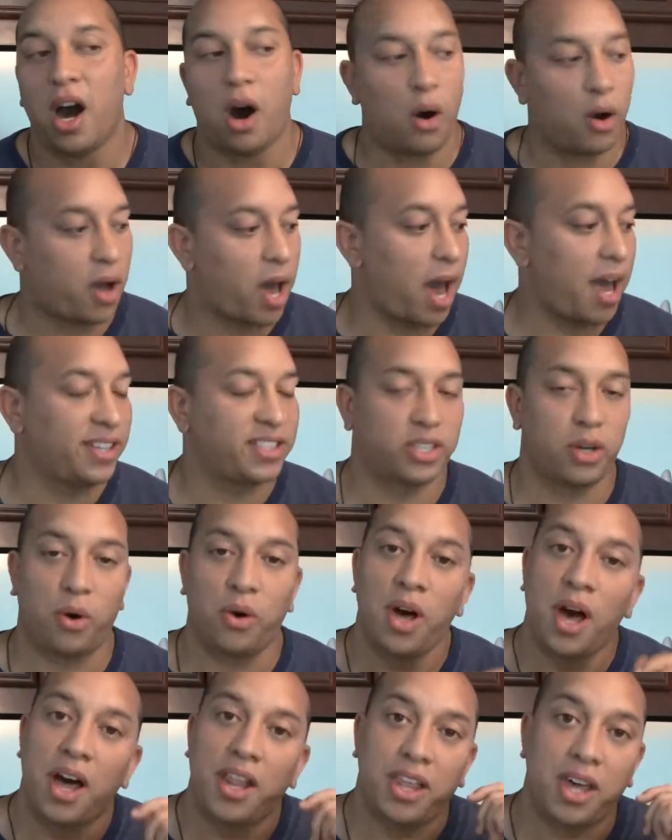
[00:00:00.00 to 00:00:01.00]
Okay,
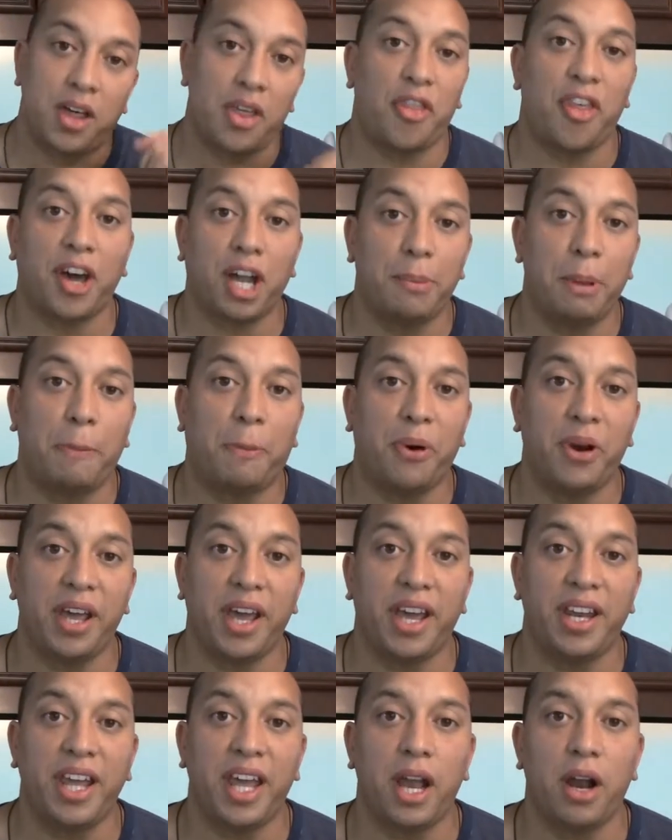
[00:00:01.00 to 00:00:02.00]
so the other thing I'll be
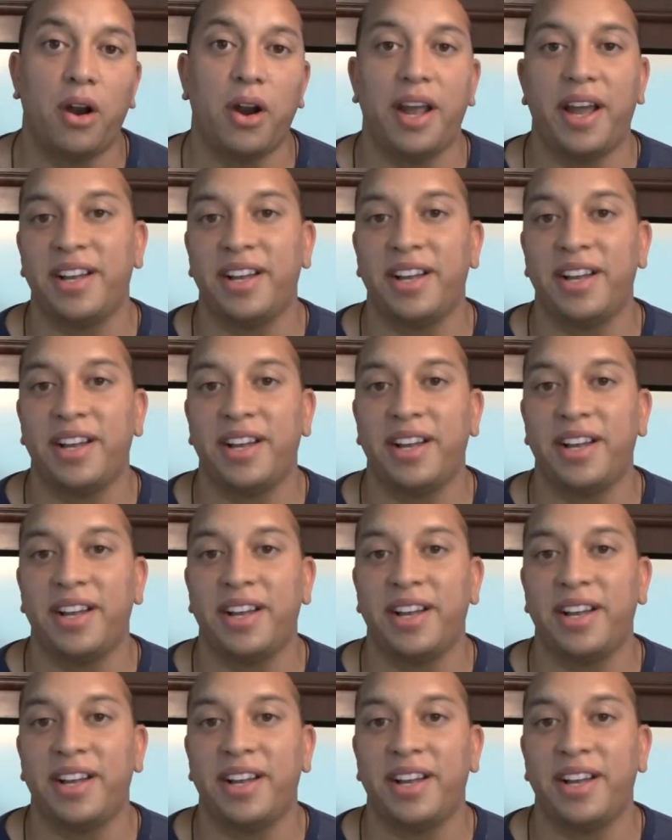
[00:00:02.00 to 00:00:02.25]
putting in here